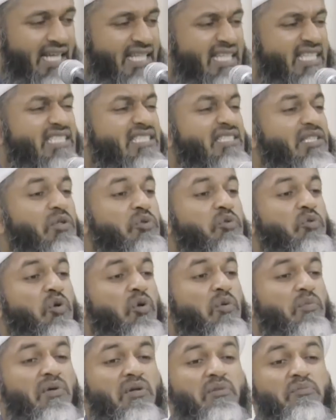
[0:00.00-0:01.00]
This is the
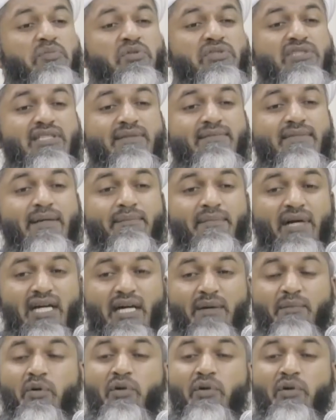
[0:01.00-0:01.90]
normal Muslim that might come.